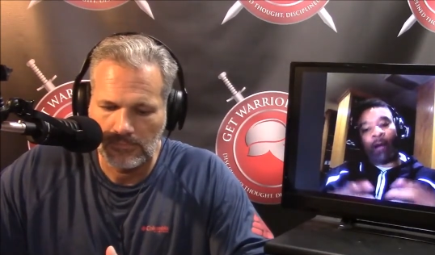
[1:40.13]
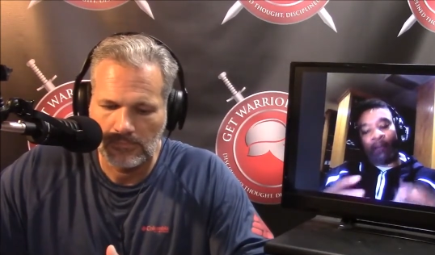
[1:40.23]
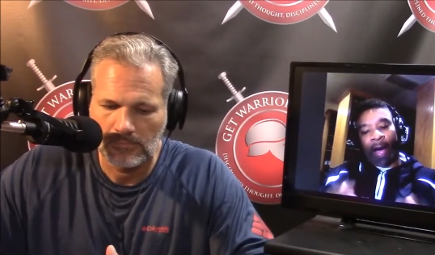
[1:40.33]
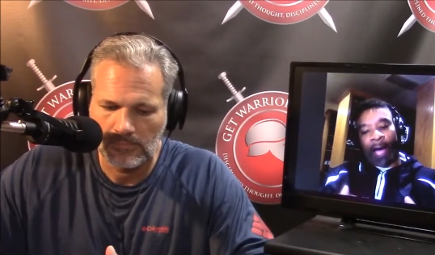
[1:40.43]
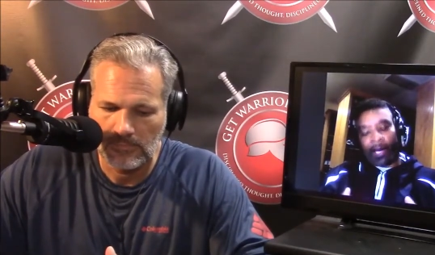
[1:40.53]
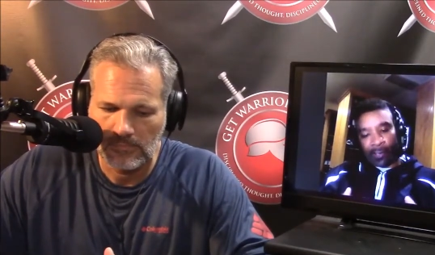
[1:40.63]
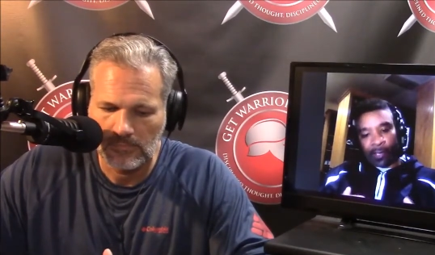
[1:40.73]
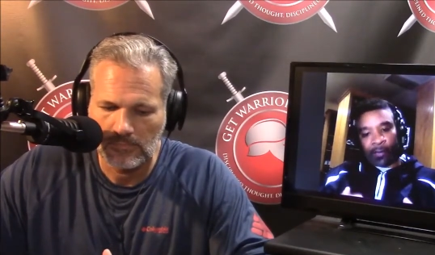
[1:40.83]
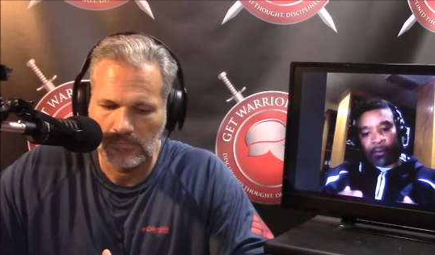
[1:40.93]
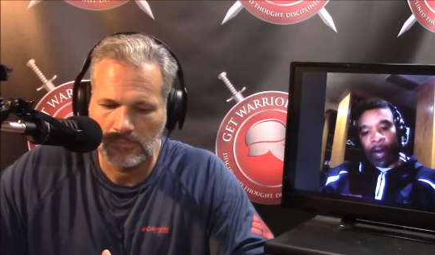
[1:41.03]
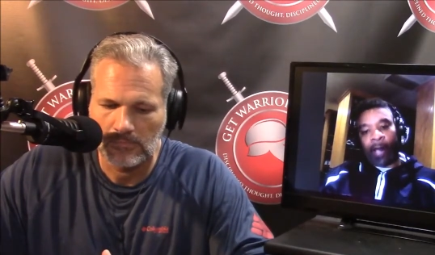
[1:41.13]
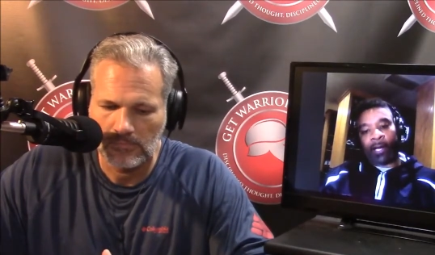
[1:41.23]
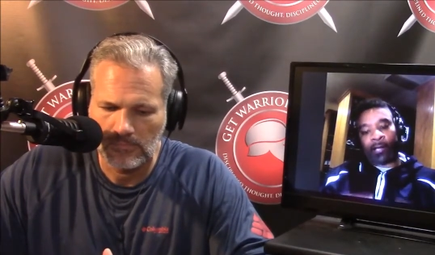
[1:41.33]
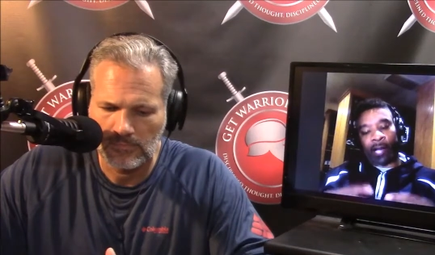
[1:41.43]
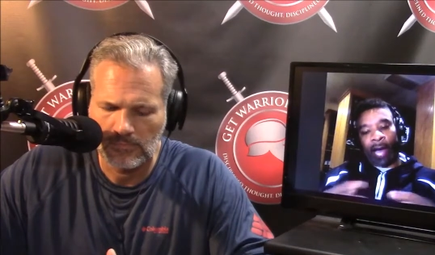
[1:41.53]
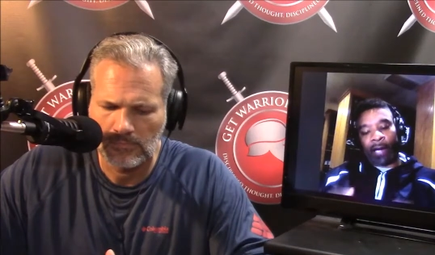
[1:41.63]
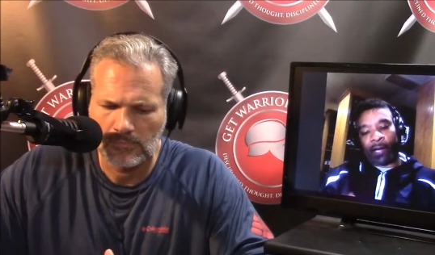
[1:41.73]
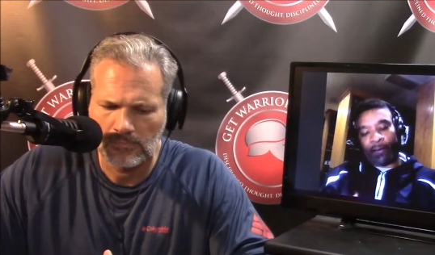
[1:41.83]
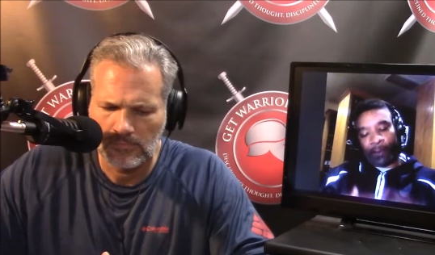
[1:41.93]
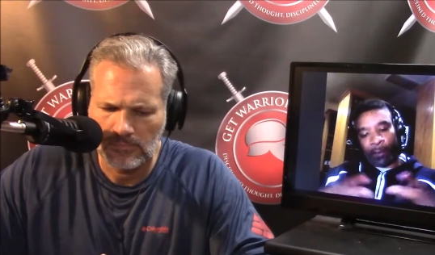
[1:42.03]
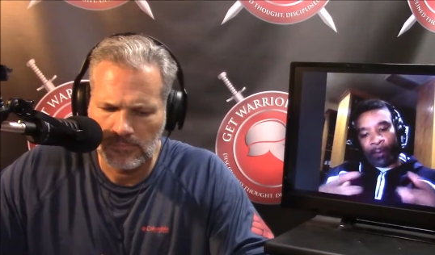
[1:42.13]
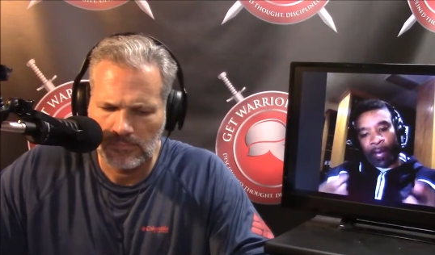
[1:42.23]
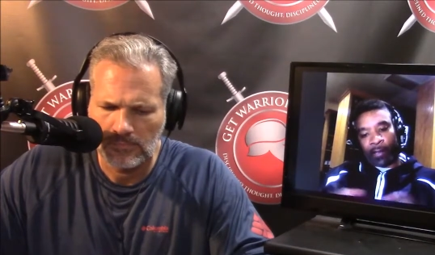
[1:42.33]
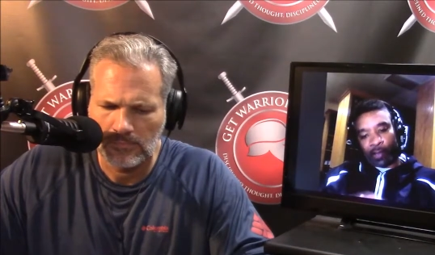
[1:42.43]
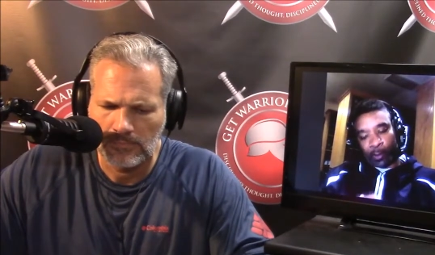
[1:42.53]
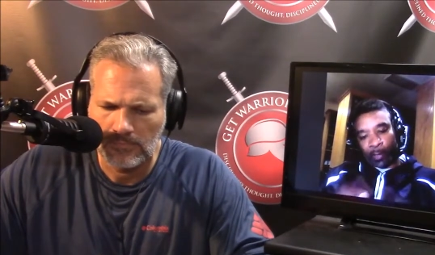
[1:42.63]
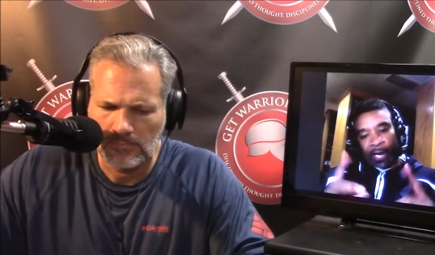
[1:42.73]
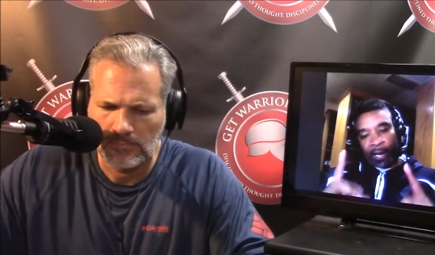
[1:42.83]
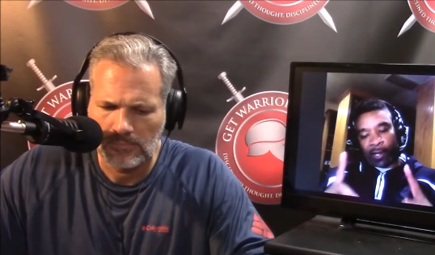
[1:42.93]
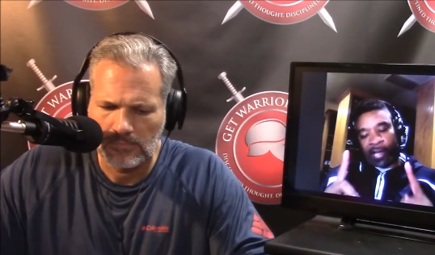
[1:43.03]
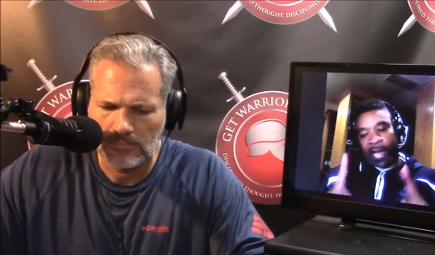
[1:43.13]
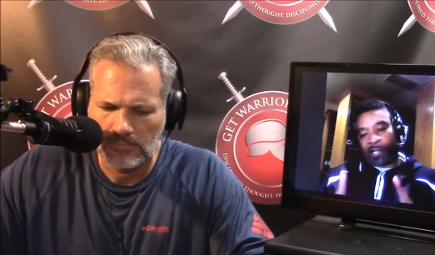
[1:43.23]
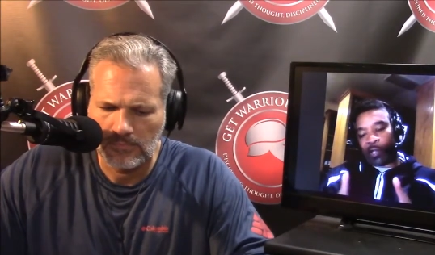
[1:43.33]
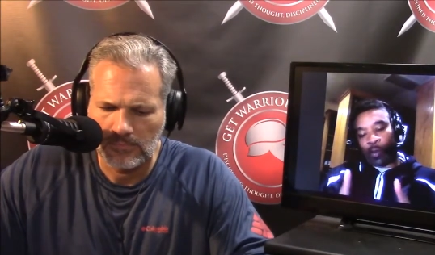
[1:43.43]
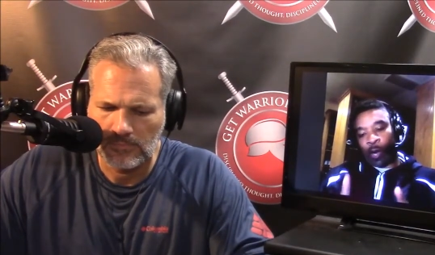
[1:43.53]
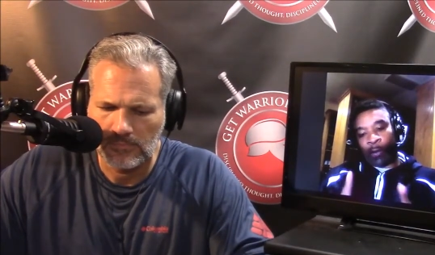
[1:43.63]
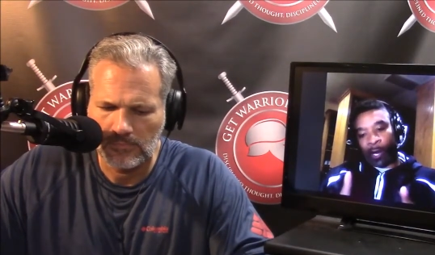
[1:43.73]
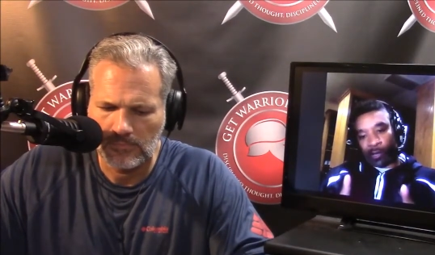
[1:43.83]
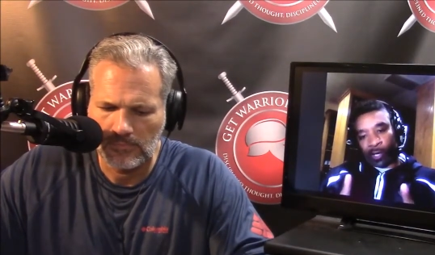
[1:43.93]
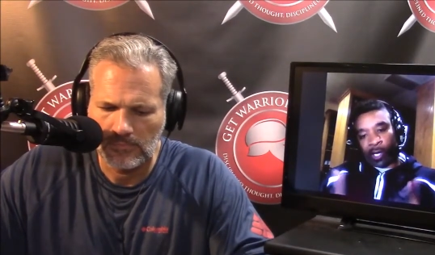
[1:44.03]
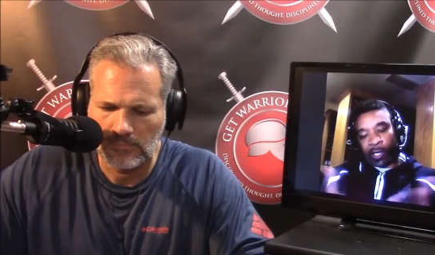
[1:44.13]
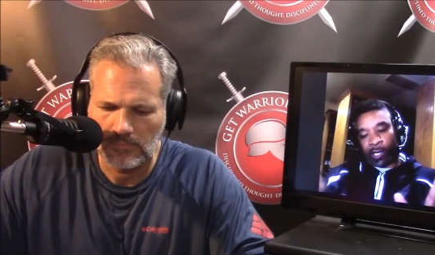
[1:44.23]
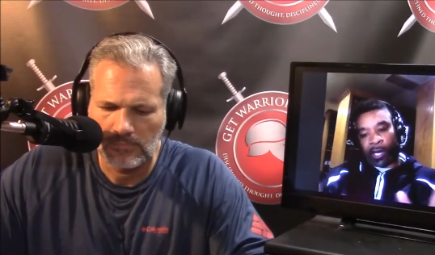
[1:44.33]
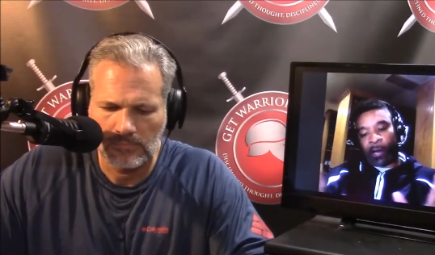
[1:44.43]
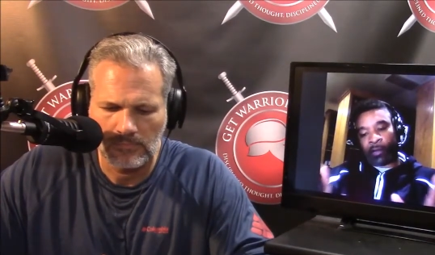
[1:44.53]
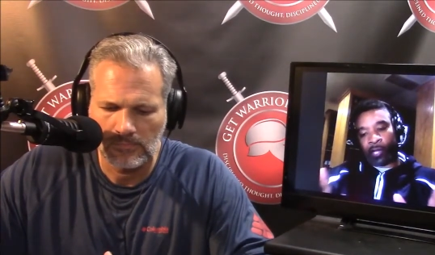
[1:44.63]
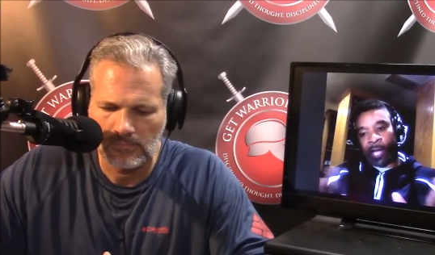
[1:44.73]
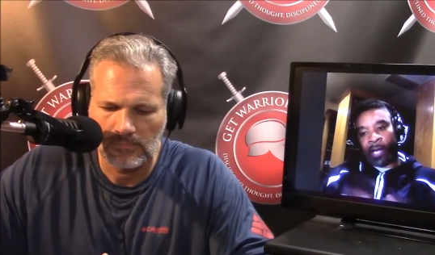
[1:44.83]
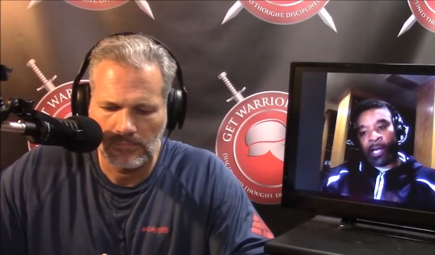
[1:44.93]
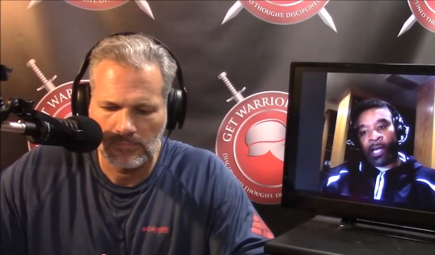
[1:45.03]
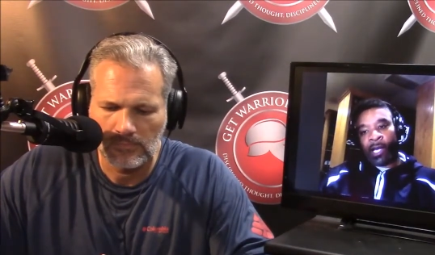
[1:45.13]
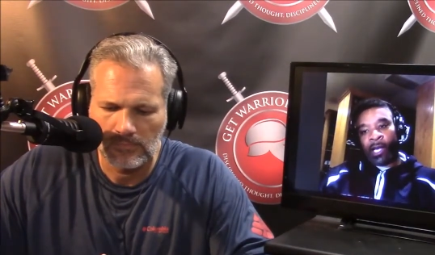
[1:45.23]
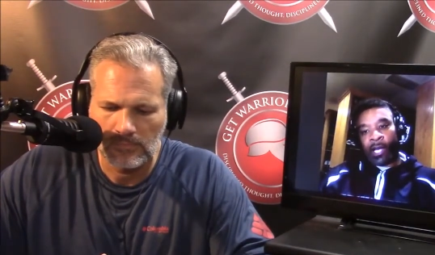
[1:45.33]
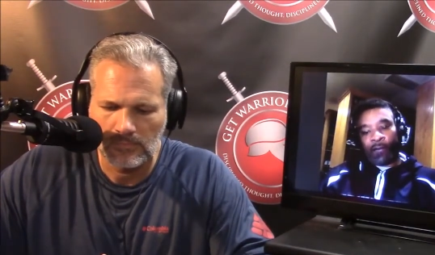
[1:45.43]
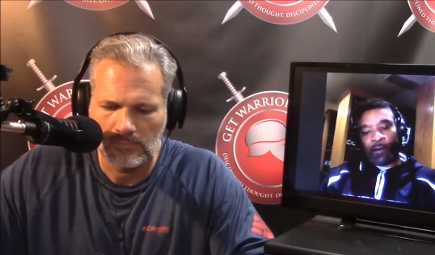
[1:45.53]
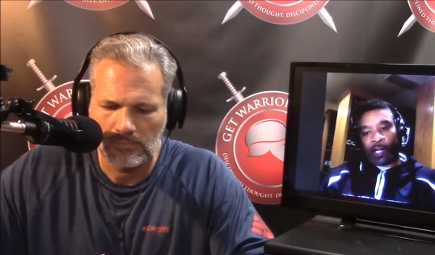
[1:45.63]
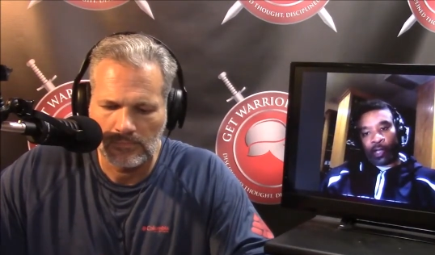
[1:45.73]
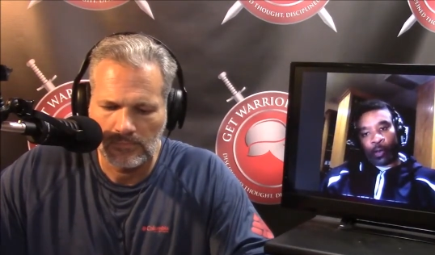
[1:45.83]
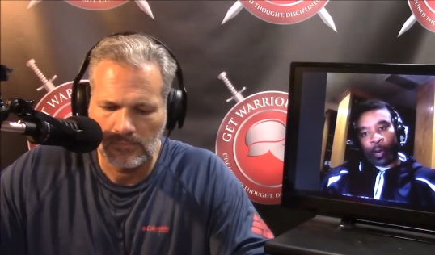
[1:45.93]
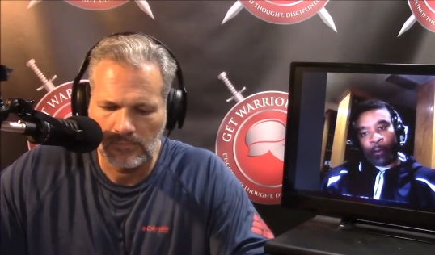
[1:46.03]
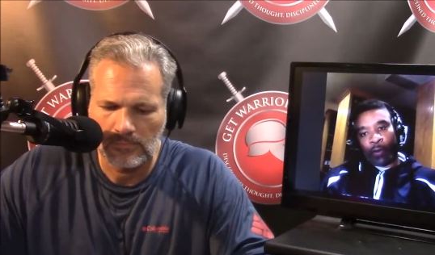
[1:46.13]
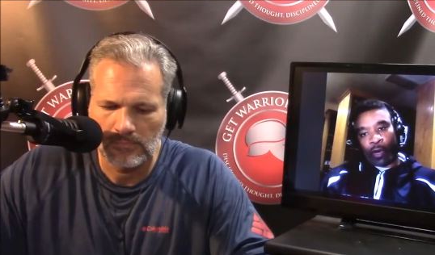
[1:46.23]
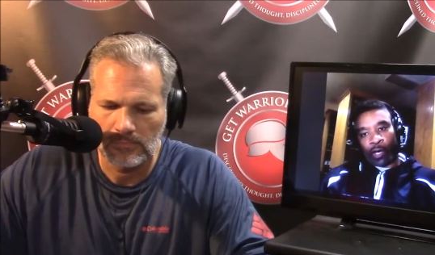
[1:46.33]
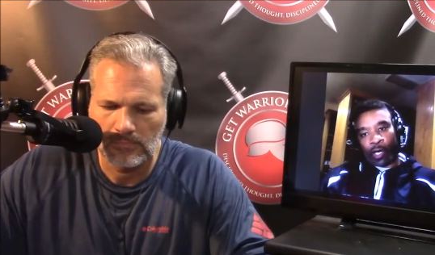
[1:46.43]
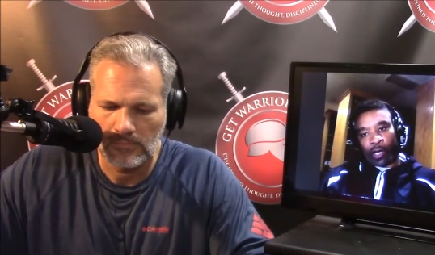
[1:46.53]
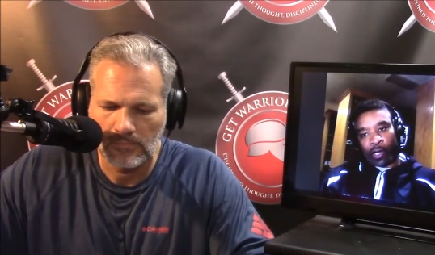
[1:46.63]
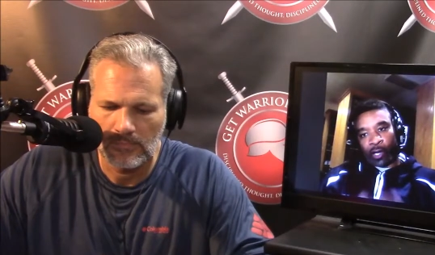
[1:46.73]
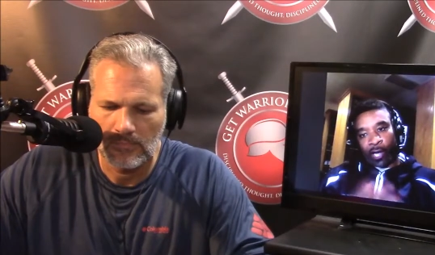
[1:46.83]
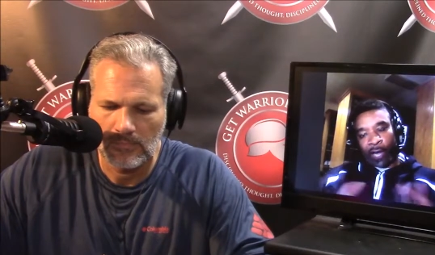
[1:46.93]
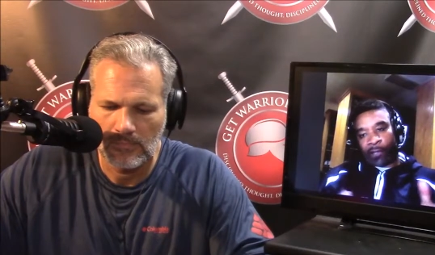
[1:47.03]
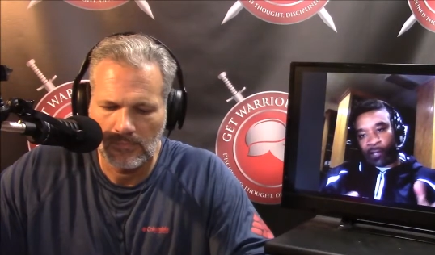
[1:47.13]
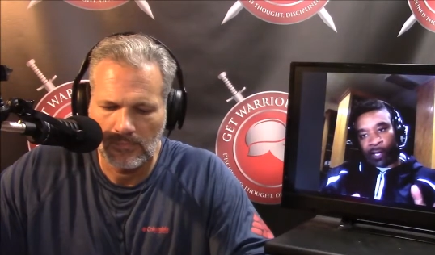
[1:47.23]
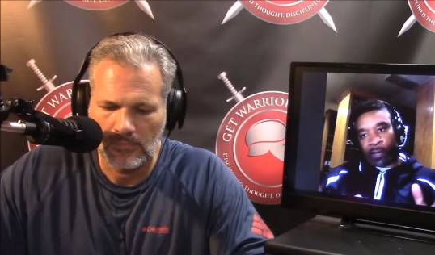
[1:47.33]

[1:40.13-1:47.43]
Speaker 1: in a sense, right? And there's a lot of different measures, but there's not just one measure. It doesn't, they don't say, if you can swim real good, you're a Navy SEAL.